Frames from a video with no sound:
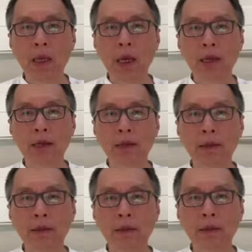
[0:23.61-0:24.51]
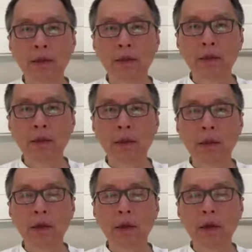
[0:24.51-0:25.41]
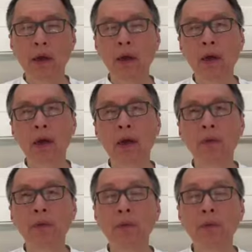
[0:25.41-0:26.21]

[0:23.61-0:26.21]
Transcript: and uh,